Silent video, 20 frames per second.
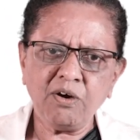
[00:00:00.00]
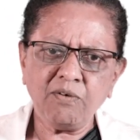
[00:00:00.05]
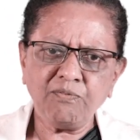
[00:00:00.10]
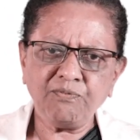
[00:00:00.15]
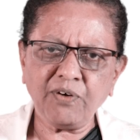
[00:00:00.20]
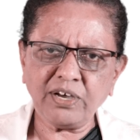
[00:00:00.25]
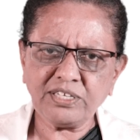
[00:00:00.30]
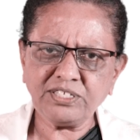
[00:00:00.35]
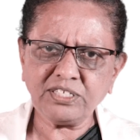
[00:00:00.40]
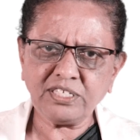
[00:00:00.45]

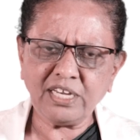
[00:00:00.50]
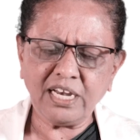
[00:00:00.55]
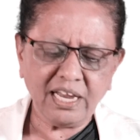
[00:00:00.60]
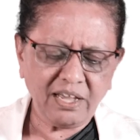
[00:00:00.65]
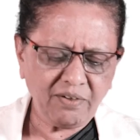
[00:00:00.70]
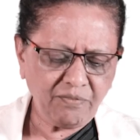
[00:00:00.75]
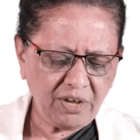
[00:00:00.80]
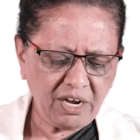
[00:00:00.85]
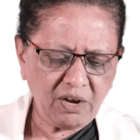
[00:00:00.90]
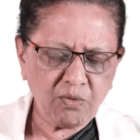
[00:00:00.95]
First
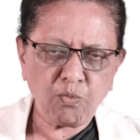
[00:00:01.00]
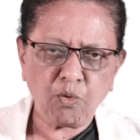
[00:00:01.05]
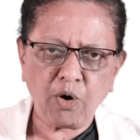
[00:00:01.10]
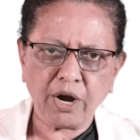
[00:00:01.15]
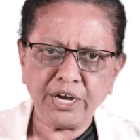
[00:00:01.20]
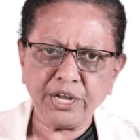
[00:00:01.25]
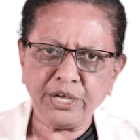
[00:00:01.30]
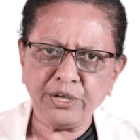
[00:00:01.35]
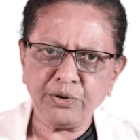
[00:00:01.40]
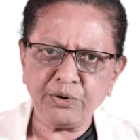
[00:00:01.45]
level,
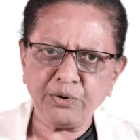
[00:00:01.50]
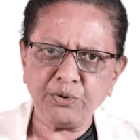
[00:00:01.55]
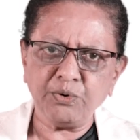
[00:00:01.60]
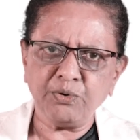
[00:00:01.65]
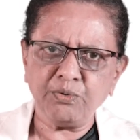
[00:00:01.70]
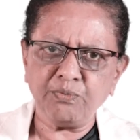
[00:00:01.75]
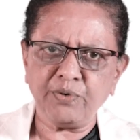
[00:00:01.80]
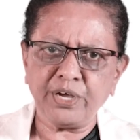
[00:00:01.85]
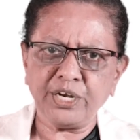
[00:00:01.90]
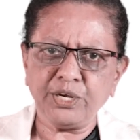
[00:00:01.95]
what do you
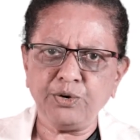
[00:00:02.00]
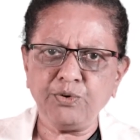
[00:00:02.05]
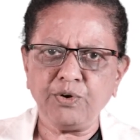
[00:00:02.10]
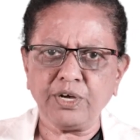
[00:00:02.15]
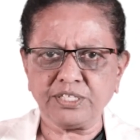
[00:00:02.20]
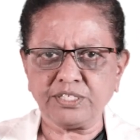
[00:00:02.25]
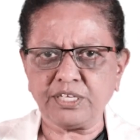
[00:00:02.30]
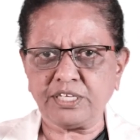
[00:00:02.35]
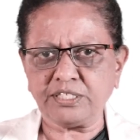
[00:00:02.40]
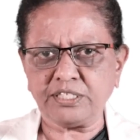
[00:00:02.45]
do when you
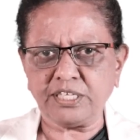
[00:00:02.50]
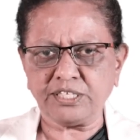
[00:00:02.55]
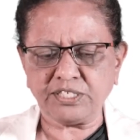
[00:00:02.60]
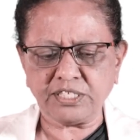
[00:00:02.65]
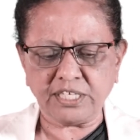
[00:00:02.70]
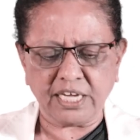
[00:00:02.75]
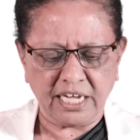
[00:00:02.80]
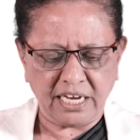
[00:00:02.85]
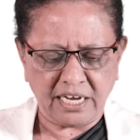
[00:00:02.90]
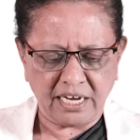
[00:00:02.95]
assess the
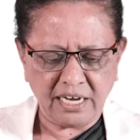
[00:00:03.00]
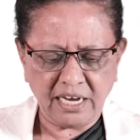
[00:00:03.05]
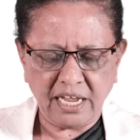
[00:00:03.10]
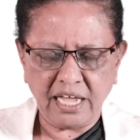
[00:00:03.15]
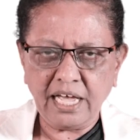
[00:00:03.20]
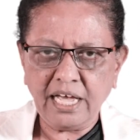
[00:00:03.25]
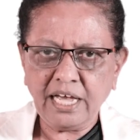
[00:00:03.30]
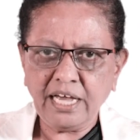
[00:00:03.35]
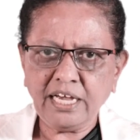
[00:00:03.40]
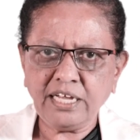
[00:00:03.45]
skin?
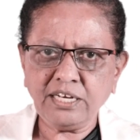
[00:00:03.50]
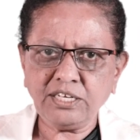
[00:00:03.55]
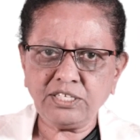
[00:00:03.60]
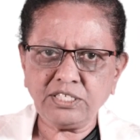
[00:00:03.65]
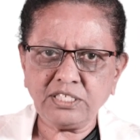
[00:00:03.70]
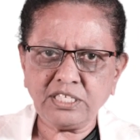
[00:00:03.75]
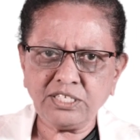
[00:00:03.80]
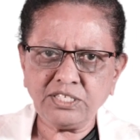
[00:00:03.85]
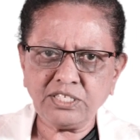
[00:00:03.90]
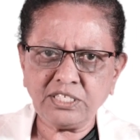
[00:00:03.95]
It is
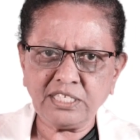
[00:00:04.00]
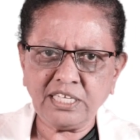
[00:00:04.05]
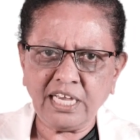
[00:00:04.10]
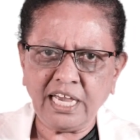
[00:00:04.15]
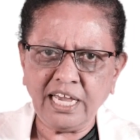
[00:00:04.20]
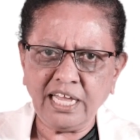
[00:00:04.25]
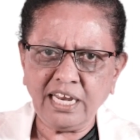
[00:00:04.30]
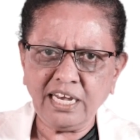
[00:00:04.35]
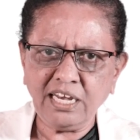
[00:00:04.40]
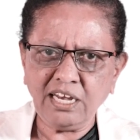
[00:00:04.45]
the
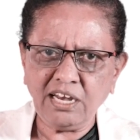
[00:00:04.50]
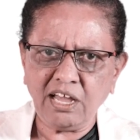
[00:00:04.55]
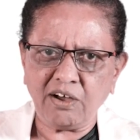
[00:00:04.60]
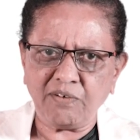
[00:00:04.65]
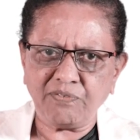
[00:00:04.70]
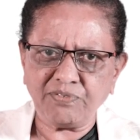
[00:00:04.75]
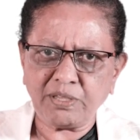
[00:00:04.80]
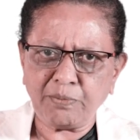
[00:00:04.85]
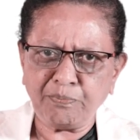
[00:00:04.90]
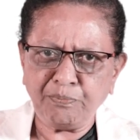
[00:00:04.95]
skin
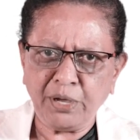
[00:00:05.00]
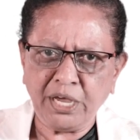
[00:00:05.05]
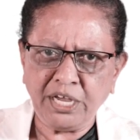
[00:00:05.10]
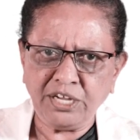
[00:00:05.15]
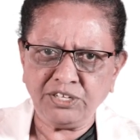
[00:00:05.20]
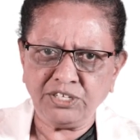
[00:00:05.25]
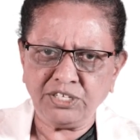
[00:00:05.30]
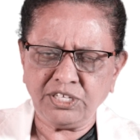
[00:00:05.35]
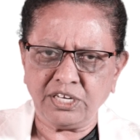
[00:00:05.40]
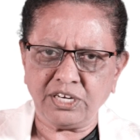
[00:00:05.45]
of the
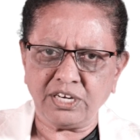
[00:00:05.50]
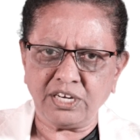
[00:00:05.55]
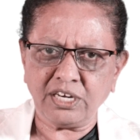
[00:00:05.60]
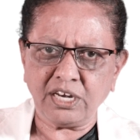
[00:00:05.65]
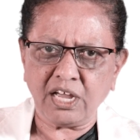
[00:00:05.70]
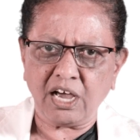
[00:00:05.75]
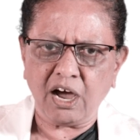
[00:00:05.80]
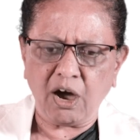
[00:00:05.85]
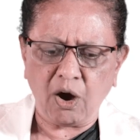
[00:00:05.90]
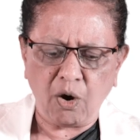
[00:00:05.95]

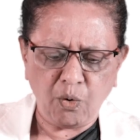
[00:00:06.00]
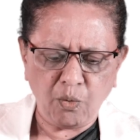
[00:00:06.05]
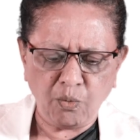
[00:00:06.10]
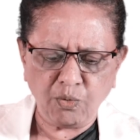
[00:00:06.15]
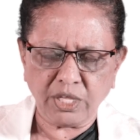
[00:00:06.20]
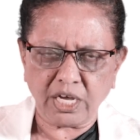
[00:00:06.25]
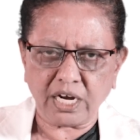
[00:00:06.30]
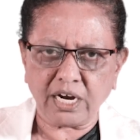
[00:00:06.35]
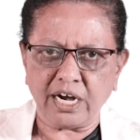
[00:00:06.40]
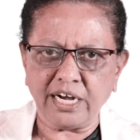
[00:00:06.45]
patient,
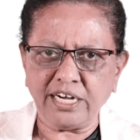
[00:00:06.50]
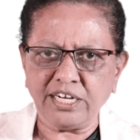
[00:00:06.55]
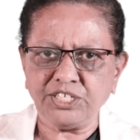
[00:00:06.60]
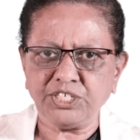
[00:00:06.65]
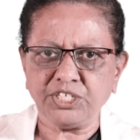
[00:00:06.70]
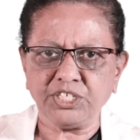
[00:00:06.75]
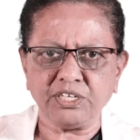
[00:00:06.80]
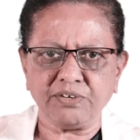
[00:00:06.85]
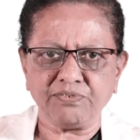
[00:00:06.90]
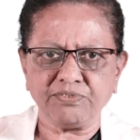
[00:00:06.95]
how the
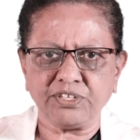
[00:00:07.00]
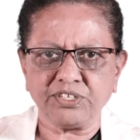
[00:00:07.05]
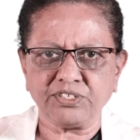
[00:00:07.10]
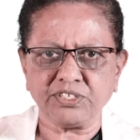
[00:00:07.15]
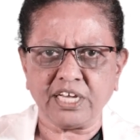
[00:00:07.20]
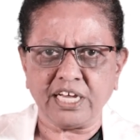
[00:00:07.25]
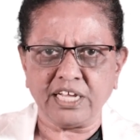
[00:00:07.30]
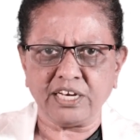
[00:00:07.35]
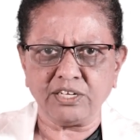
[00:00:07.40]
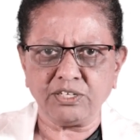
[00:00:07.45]
condition of the
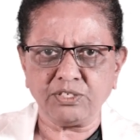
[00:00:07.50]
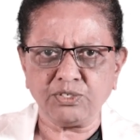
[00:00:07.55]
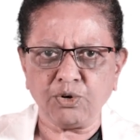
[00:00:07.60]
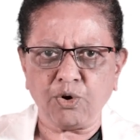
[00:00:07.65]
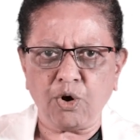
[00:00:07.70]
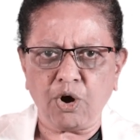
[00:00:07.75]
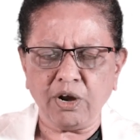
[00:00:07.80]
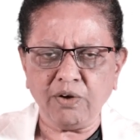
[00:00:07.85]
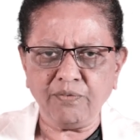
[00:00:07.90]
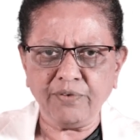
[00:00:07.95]
skin. So
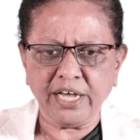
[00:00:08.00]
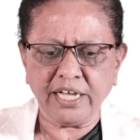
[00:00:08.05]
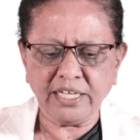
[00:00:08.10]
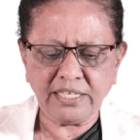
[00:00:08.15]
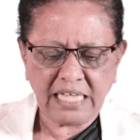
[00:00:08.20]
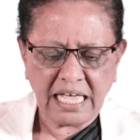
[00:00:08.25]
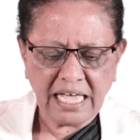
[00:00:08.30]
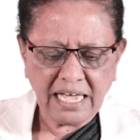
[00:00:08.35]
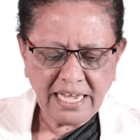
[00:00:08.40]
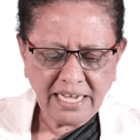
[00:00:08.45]
always,
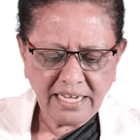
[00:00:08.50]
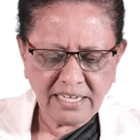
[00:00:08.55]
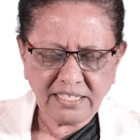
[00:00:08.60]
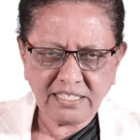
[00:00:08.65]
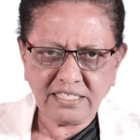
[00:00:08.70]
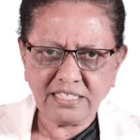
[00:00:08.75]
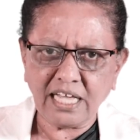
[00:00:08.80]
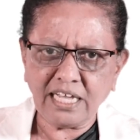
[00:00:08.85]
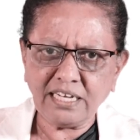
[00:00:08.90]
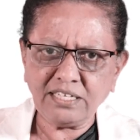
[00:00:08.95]

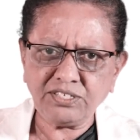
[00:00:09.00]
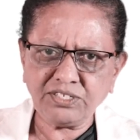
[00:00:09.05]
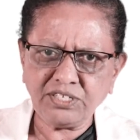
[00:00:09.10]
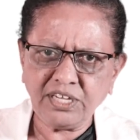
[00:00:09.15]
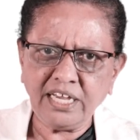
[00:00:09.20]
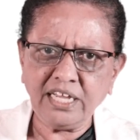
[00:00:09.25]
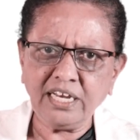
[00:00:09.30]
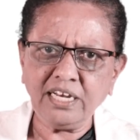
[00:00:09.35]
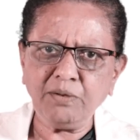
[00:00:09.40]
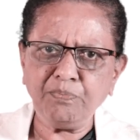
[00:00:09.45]
is that
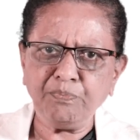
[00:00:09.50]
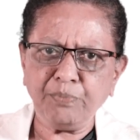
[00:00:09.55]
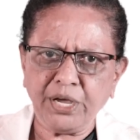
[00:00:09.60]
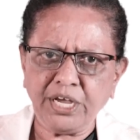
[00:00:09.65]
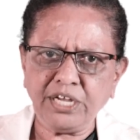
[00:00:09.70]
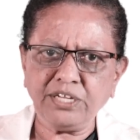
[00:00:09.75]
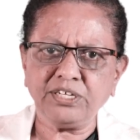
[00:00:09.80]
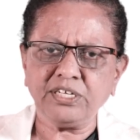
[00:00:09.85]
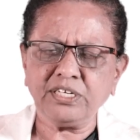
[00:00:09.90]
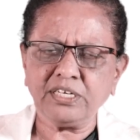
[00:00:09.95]
skin
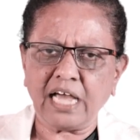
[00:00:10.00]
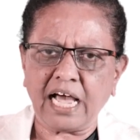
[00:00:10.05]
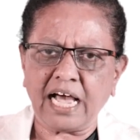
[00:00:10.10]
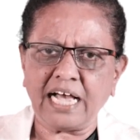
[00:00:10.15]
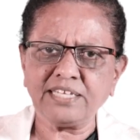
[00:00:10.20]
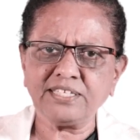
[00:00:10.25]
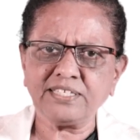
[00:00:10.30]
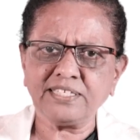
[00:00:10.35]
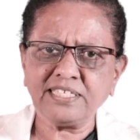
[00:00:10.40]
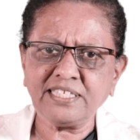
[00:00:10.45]
patient
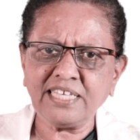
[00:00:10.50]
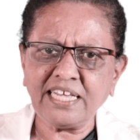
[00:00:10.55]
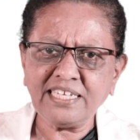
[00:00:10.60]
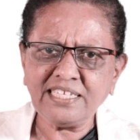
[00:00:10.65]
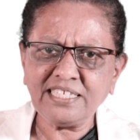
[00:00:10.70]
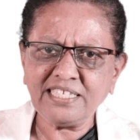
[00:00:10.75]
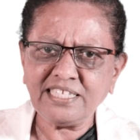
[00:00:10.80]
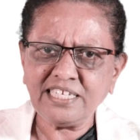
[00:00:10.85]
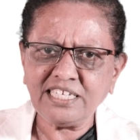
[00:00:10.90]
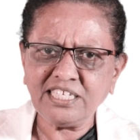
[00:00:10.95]
has
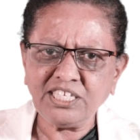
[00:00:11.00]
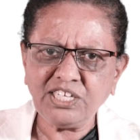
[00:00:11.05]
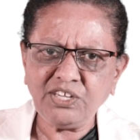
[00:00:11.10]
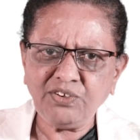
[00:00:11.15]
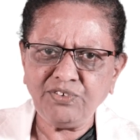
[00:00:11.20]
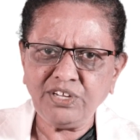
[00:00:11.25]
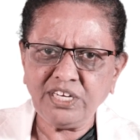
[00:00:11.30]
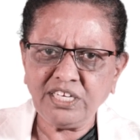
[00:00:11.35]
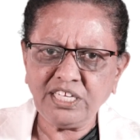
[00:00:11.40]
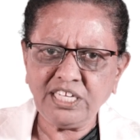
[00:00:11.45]

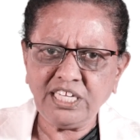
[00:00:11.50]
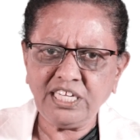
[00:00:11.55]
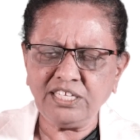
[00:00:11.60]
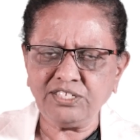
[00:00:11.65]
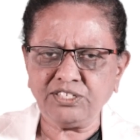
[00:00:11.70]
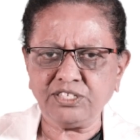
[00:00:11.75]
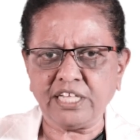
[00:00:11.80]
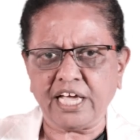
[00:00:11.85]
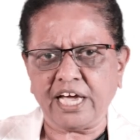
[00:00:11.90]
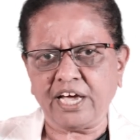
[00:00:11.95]
sensitivity
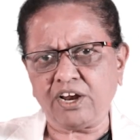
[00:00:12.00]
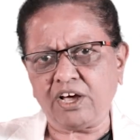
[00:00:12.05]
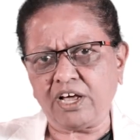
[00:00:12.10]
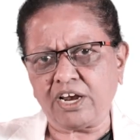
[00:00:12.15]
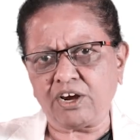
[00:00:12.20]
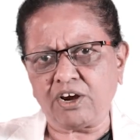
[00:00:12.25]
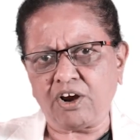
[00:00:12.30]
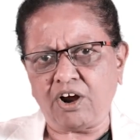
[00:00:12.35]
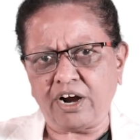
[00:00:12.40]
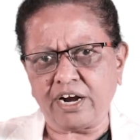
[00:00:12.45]
is there
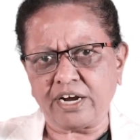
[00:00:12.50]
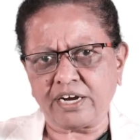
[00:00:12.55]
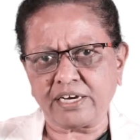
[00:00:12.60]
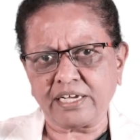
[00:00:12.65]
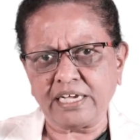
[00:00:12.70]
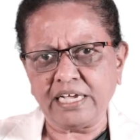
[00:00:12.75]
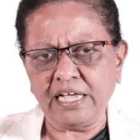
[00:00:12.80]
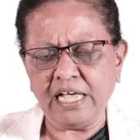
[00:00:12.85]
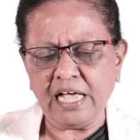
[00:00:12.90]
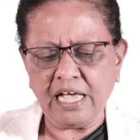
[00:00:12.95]
or not?
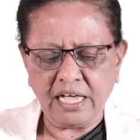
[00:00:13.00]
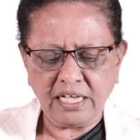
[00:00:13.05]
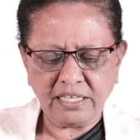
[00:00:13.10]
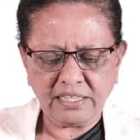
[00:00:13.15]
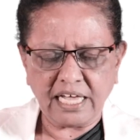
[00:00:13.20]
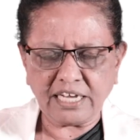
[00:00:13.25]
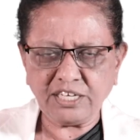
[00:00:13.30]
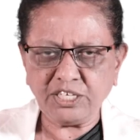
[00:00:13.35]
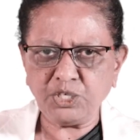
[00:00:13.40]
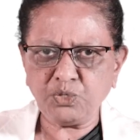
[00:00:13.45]

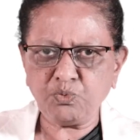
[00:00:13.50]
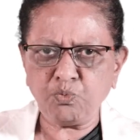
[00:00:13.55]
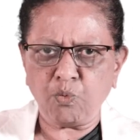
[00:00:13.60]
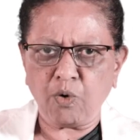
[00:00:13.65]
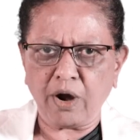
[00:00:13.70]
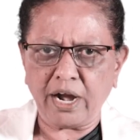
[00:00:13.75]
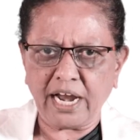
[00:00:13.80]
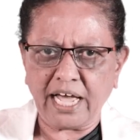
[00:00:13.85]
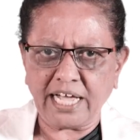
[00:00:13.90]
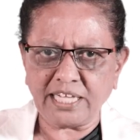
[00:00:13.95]
That is
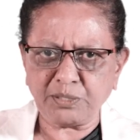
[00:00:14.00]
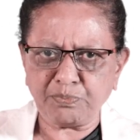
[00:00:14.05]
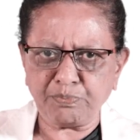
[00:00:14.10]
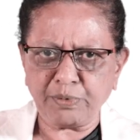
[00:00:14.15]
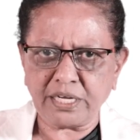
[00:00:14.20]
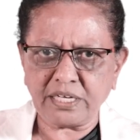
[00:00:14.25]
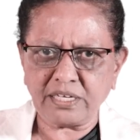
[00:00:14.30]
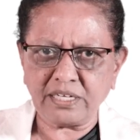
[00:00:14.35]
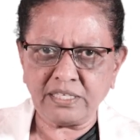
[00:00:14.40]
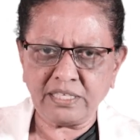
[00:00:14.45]
one
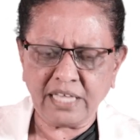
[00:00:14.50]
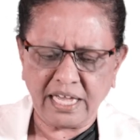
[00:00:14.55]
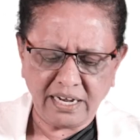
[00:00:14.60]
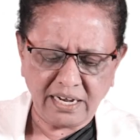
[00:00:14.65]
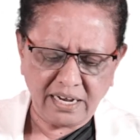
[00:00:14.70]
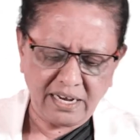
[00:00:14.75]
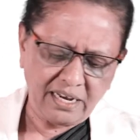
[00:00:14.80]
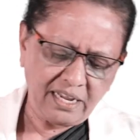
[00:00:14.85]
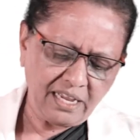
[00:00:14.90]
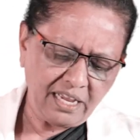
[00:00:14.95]
aspect.
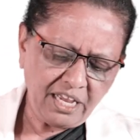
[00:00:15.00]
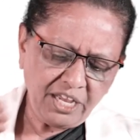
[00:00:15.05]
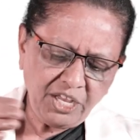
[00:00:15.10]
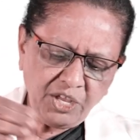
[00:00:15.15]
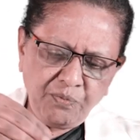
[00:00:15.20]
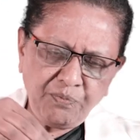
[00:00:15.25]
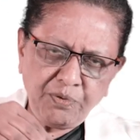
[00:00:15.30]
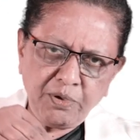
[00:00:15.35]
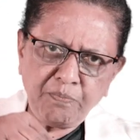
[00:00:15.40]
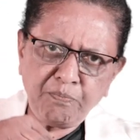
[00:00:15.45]
Then,
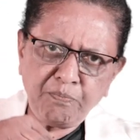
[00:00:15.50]
if you